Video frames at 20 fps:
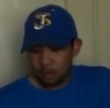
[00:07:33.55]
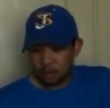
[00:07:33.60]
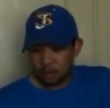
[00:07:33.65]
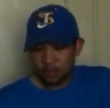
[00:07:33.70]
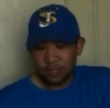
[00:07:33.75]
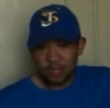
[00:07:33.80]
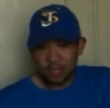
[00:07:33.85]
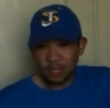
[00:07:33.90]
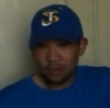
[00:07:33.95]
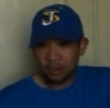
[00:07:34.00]
The
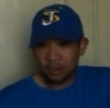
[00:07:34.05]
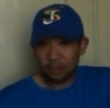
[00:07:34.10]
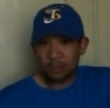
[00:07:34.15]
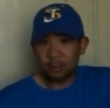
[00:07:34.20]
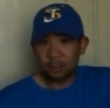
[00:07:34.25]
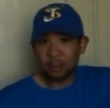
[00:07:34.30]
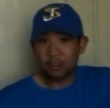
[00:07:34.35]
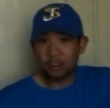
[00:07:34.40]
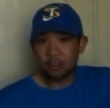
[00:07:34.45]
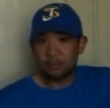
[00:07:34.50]
secondary is
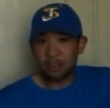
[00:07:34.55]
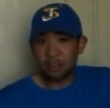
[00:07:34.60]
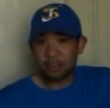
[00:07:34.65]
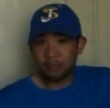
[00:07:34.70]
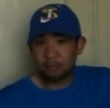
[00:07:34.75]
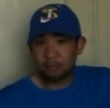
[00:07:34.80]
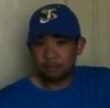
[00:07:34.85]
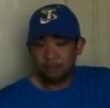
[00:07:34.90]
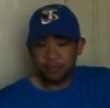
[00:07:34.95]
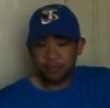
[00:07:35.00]
going to need to
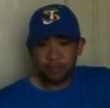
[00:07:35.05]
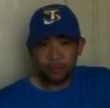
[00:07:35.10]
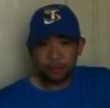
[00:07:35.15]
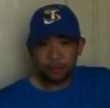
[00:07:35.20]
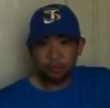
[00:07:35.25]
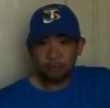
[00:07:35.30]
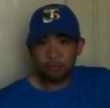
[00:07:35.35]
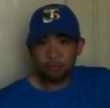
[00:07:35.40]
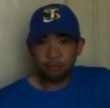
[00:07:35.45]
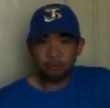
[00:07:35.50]
be
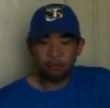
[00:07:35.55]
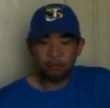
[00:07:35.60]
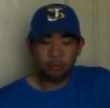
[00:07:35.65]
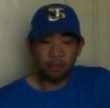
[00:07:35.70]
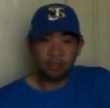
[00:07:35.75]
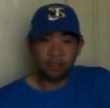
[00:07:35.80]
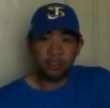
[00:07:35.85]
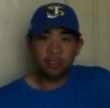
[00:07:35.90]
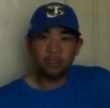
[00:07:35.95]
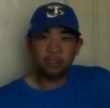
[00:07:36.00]

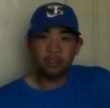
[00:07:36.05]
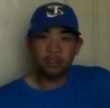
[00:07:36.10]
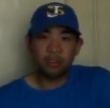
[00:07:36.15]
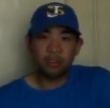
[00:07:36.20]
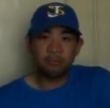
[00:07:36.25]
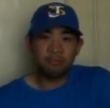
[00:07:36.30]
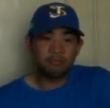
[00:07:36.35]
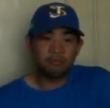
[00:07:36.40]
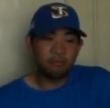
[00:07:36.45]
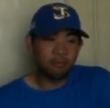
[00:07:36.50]
really good
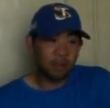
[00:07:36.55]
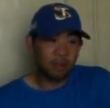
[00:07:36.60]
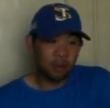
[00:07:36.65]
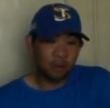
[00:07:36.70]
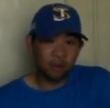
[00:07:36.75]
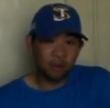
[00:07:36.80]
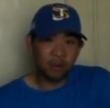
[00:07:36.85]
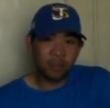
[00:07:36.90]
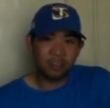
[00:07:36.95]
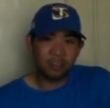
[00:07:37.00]

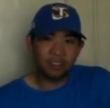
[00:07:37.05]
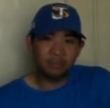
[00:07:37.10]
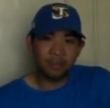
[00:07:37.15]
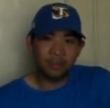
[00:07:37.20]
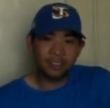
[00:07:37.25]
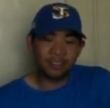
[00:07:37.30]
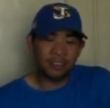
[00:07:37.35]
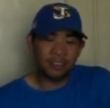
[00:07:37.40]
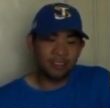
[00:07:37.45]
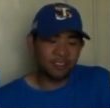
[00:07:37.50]
very quickly
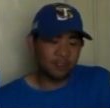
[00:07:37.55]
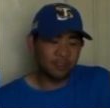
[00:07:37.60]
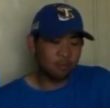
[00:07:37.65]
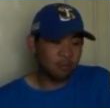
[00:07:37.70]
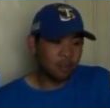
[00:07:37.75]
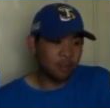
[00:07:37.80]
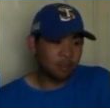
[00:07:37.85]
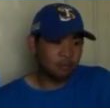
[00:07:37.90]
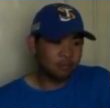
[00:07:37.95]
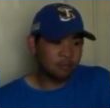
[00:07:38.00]
because it,
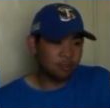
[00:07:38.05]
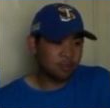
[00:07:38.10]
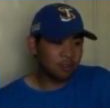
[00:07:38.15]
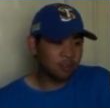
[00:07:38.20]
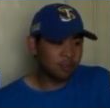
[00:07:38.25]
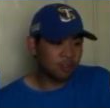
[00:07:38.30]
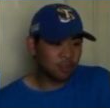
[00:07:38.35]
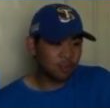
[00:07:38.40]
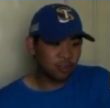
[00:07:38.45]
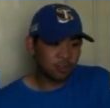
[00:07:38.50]

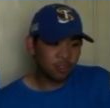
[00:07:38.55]
it's